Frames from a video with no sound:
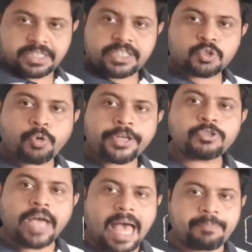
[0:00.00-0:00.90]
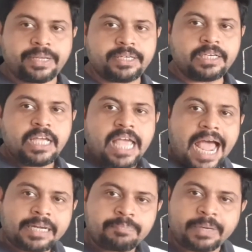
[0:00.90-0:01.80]
is going to
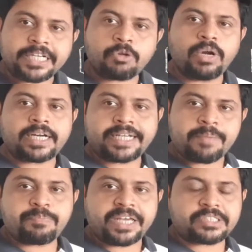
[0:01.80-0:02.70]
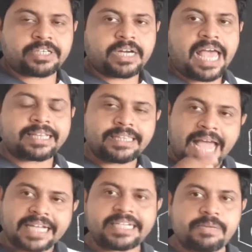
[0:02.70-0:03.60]
happen at a particular temperature, and
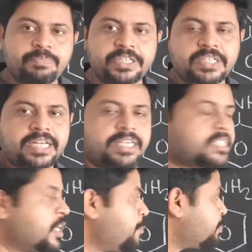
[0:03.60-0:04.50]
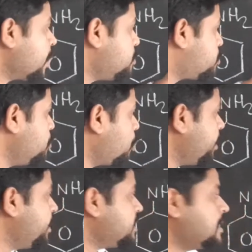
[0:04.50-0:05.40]
that temperature is 0
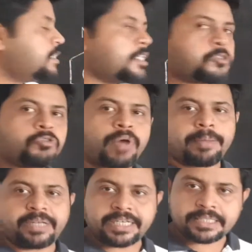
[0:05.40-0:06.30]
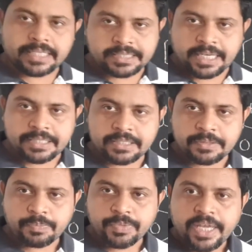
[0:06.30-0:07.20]
degrees Celsius to 5 degrees Celsius.
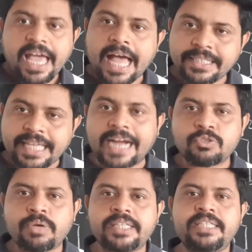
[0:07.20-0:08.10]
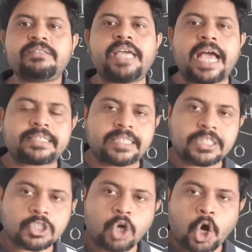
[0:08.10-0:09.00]
And that's why this reaction
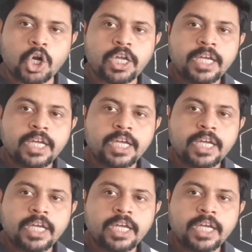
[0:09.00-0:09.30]
is called,